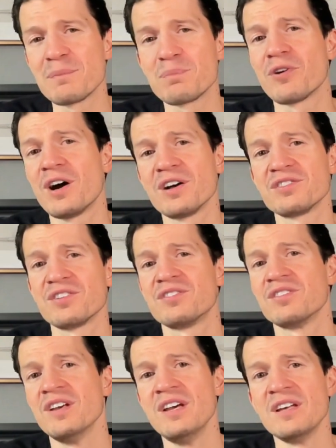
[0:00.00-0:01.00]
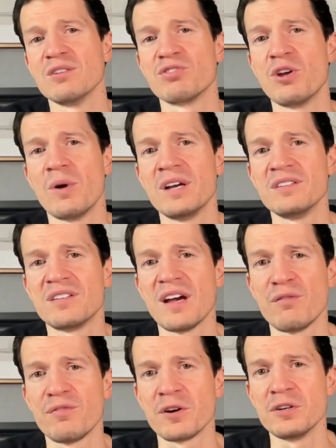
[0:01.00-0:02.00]
process. There's no end to how
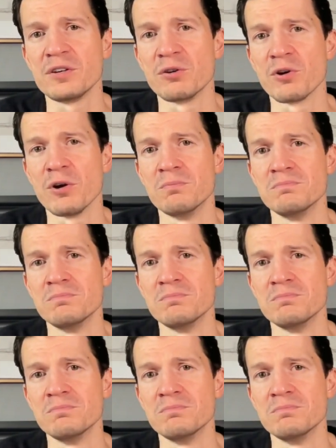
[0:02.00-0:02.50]
far you can grow.